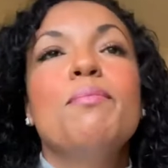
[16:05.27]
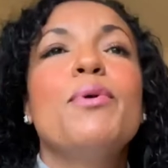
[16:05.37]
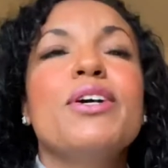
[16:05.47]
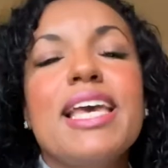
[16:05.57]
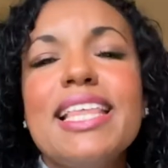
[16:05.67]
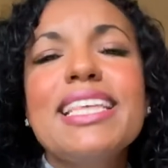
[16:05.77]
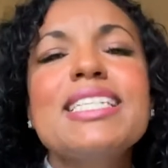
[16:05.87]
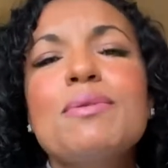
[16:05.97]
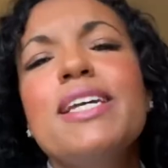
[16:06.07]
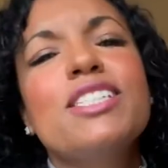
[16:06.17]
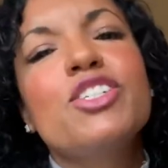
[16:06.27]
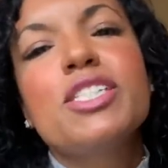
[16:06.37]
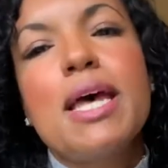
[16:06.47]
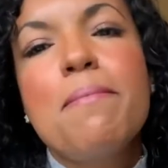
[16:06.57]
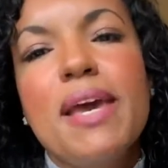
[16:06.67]
But yeah, this is
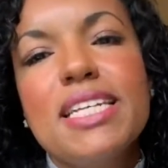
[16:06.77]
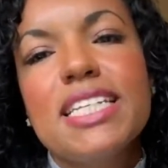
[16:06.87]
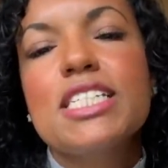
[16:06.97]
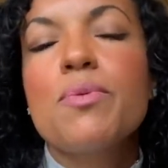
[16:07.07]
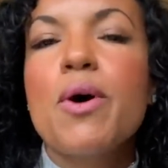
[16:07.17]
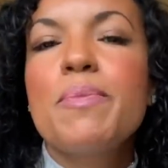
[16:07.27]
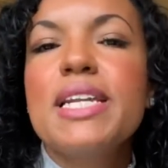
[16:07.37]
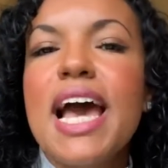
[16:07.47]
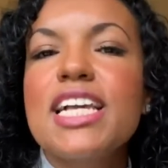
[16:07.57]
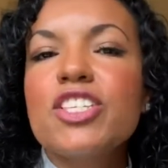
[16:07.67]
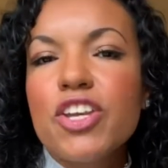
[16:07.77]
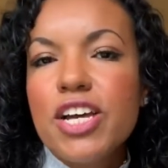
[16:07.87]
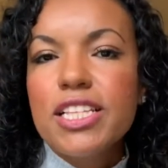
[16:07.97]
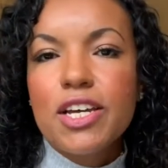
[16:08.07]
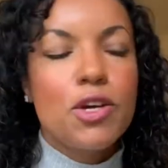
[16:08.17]
just amazing. It's a proper nice
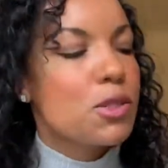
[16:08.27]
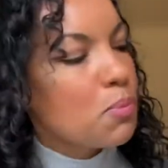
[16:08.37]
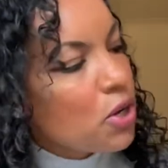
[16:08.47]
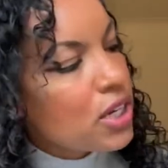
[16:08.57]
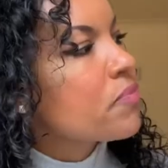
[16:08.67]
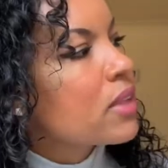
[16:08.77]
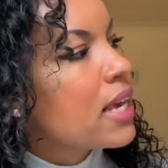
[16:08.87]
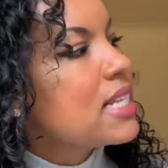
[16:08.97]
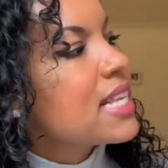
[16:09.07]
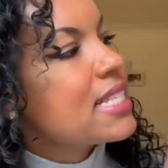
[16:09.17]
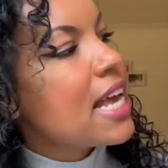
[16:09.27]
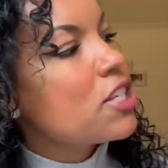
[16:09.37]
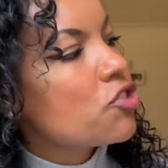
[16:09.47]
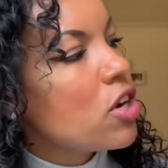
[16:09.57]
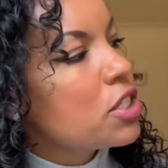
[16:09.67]
girly girls book. It says,
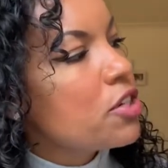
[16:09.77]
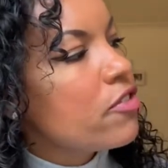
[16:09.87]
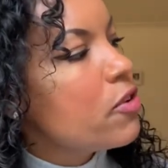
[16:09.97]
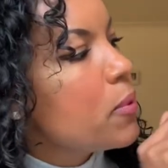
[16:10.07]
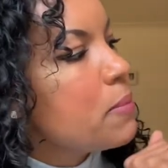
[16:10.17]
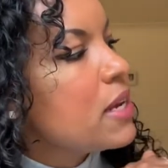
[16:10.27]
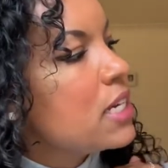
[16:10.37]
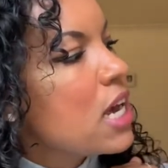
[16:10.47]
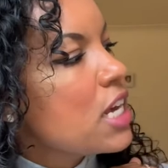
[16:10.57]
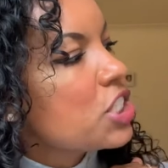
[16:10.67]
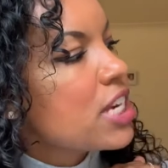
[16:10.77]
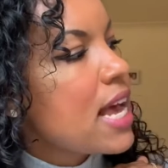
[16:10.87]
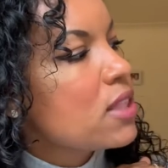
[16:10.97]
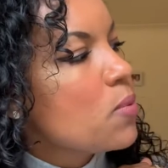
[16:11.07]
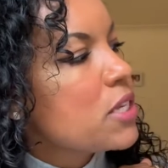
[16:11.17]
extraordinary women
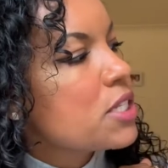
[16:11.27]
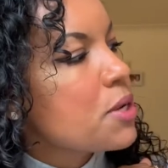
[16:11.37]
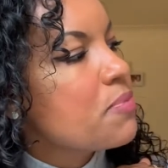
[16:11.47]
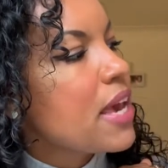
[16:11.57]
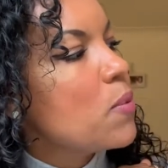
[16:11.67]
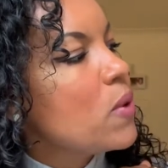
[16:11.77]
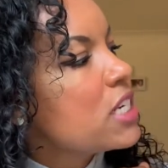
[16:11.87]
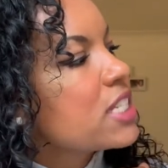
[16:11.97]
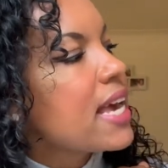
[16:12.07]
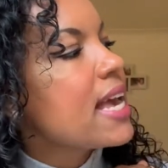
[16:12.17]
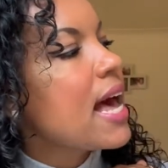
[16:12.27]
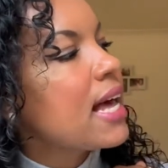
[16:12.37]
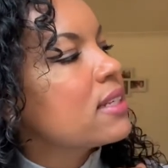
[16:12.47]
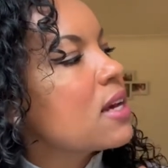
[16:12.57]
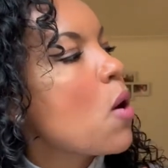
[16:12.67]
share the wisdom they wish they
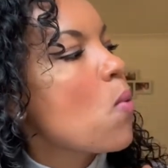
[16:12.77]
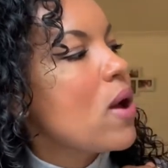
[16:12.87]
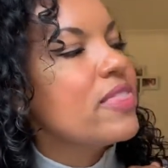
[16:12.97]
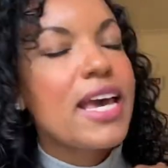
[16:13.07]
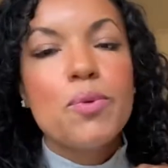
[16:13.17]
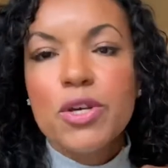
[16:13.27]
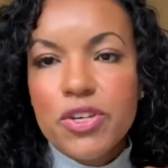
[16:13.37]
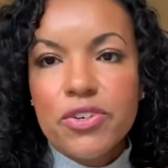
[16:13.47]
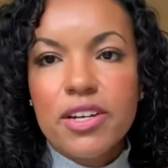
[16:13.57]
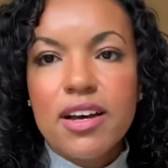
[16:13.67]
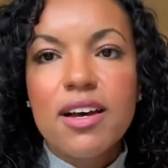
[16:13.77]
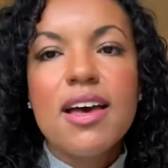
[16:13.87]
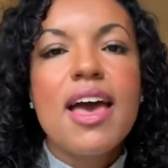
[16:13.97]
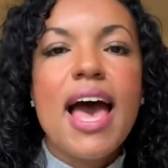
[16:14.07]
had when they were younger.